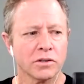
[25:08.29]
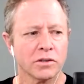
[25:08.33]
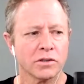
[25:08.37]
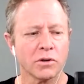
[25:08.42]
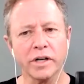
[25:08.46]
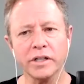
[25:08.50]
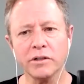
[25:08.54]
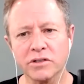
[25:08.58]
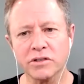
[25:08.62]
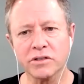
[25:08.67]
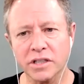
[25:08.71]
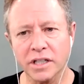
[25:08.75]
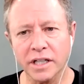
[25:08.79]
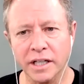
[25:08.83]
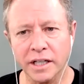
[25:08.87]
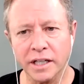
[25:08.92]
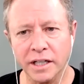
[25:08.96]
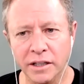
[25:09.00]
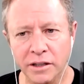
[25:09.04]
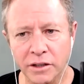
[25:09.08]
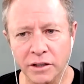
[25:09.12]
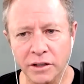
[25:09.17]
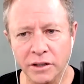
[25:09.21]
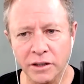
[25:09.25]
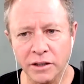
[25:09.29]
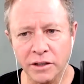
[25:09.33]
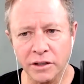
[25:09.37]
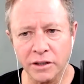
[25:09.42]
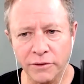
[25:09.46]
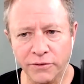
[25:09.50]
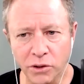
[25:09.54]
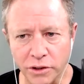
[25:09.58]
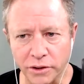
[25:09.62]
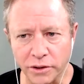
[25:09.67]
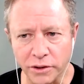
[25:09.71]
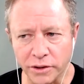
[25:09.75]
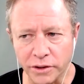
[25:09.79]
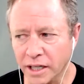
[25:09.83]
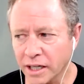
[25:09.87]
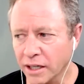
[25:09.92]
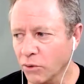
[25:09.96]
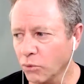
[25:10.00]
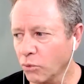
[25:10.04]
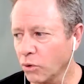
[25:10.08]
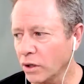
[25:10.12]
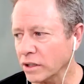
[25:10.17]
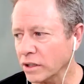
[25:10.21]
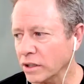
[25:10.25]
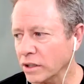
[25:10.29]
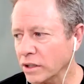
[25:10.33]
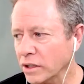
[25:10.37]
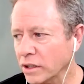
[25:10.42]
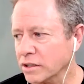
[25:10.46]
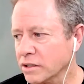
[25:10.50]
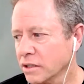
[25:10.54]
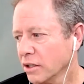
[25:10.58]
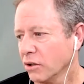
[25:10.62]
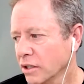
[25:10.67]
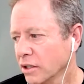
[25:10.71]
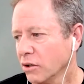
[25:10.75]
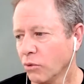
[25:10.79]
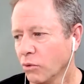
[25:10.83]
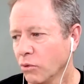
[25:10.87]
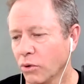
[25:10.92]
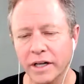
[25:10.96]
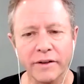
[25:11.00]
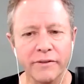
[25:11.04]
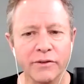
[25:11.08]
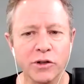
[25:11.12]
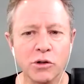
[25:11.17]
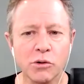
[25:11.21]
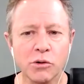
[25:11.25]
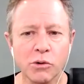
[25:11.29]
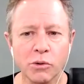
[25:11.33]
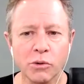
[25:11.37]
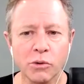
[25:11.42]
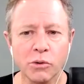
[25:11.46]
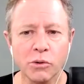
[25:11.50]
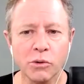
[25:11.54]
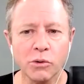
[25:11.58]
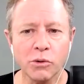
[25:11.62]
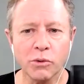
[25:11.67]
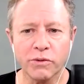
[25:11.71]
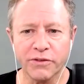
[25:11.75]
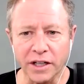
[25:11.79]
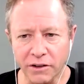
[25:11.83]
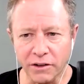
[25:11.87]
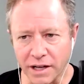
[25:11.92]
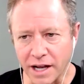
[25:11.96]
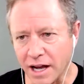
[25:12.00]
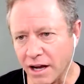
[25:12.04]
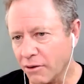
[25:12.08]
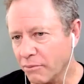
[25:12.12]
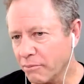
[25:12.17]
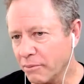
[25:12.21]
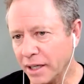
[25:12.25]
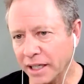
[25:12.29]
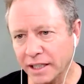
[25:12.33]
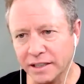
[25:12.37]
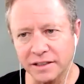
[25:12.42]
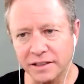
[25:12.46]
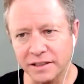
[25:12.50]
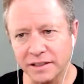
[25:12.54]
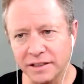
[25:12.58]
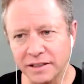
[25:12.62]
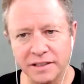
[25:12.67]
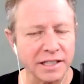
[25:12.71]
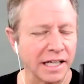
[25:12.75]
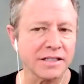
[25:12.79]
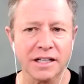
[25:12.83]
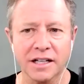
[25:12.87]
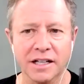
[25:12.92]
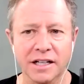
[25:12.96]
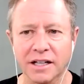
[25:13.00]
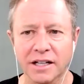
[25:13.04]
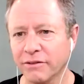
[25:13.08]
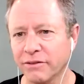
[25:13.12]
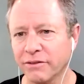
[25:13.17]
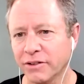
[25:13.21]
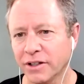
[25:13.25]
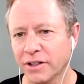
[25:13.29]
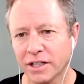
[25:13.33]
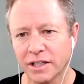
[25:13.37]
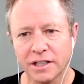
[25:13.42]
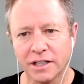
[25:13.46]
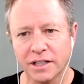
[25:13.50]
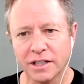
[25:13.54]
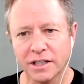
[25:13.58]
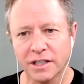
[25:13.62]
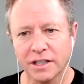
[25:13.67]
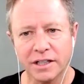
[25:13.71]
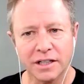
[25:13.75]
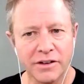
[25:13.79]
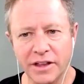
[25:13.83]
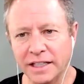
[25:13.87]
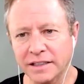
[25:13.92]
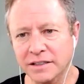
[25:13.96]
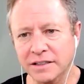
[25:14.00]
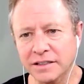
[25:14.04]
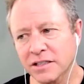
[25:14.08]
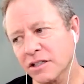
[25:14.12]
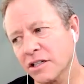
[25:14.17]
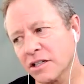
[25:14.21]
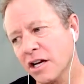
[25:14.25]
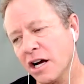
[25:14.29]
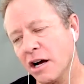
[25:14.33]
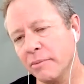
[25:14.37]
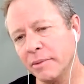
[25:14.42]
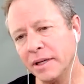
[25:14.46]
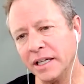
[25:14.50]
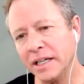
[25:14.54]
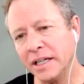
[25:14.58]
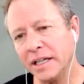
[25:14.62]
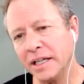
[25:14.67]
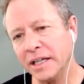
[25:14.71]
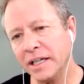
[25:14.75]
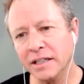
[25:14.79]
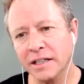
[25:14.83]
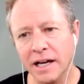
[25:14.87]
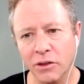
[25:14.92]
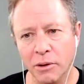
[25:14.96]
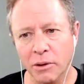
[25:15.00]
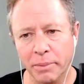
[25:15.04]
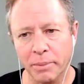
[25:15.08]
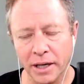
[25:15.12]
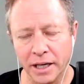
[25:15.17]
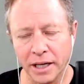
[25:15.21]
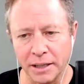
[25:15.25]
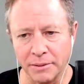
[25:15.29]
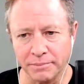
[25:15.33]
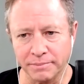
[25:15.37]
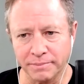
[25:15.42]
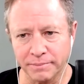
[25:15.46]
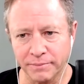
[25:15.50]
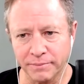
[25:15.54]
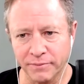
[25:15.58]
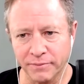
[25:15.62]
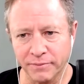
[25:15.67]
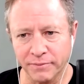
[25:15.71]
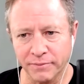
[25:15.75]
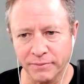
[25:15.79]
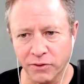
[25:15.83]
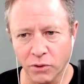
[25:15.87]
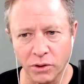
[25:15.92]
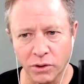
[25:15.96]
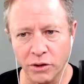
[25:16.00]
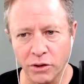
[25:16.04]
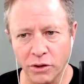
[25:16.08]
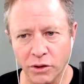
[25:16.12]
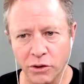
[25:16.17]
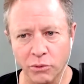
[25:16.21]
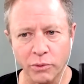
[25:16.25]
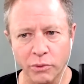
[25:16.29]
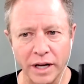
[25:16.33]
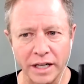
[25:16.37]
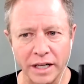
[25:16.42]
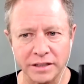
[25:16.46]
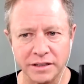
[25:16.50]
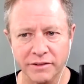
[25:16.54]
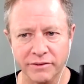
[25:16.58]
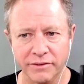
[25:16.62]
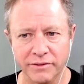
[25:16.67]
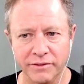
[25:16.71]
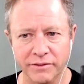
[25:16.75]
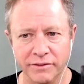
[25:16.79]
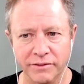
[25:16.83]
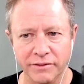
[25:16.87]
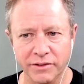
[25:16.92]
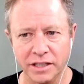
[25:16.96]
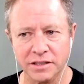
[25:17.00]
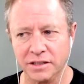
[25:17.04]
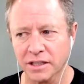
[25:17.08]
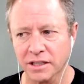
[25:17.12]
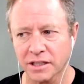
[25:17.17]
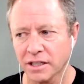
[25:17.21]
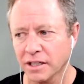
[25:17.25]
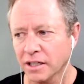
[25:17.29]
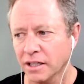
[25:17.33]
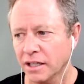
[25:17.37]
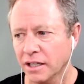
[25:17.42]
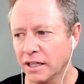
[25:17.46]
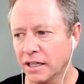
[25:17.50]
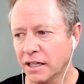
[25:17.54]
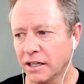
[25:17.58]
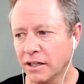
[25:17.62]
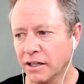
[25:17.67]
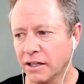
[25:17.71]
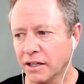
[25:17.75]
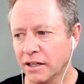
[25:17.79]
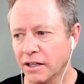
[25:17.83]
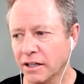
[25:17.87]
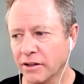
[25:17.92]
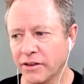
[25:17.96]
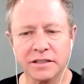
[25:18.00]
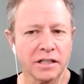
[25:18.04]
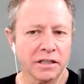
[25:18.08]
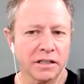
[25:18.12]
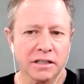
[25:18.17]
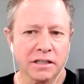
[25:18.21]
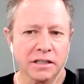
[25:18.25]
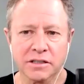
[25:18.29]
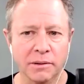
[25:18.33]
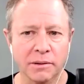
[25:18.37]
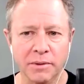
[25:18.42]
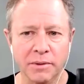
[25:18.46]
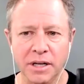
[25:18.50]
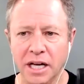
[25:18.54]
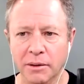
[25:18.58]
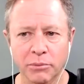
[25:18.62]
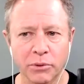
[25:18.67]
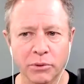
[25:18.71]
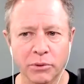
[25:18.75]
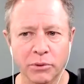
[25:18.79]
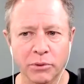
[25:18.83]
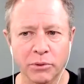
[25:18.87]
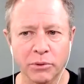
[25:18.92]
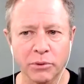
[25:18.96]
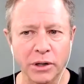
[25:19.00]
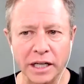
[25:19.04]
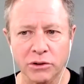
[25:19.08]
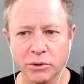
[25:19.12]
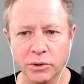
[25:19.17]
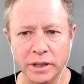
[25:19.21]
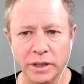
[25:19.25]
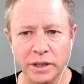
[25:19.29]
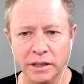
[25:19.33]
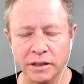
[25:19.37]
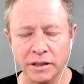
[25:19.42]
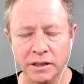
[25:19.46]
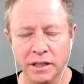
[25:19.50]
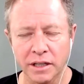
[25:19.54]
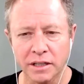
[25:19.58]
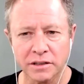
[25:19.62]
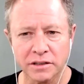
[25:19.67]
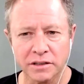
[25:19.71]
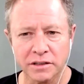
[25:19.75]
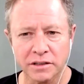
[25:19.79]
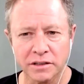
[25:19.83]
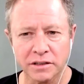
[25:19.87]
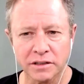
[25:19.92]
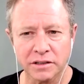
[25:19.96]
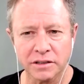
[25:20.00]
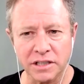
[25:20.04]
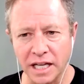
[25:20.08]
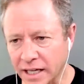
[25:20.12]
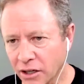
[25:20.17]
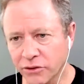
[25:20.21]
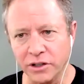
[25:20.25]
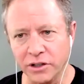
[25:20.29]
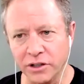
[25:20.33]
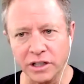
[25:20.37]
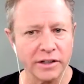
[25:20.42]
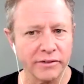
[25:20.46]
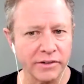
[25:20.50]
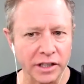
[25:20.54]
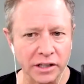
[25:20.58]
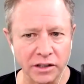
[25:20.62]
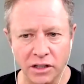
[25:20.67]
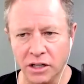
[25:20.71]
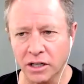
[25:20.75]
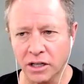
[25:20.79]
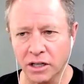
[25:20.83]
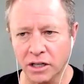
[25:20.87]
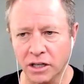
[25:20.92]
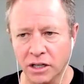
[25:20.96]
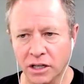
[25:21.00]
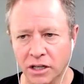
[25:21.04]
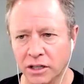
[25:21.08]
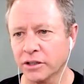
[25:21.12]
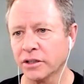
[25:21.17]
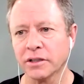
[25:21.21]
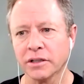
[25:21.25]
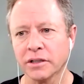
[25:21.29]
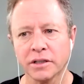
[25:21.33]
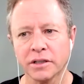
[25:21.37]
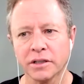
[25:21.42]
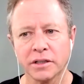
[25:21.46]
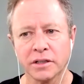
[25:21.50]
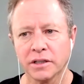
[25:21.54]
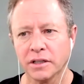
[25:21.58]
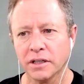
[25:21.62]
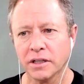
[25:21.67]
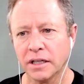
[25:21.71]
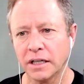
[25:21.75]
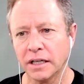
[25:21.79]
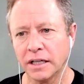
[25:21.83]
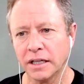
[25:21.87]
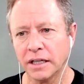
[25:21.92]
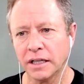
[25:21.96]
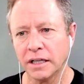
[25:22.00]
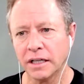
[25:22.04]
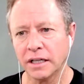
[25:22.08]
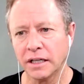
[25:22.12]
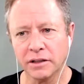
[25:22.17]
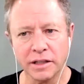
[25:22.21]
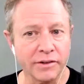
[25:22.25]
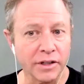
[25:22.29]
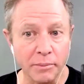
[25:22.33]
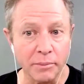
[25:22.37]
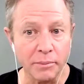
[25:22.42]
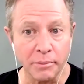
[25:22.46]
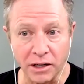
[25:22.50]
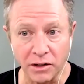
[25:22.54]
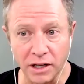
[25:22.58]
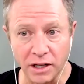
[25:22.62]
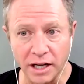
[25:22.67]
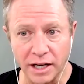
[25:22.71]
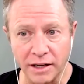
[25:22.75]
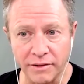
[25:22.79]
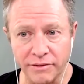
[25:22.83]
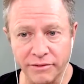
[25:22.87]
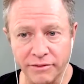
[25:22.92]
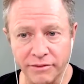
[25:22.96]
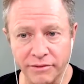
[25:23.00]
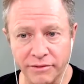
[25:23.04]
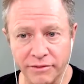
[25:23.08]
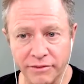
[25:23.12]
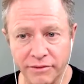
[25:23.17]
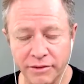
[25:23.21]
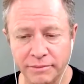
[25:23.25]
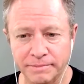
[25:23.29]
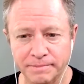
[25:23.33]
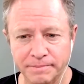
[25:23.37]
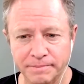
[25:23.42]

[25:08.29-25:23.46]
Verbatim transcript: So what are you seeing in the future? Kind of what's, what have you figured out, made sense of, that's coming down the pipe for the rest of us? Uh, that's a, some kind of breakthrough in staying healthy, living longer, uh, living a better life.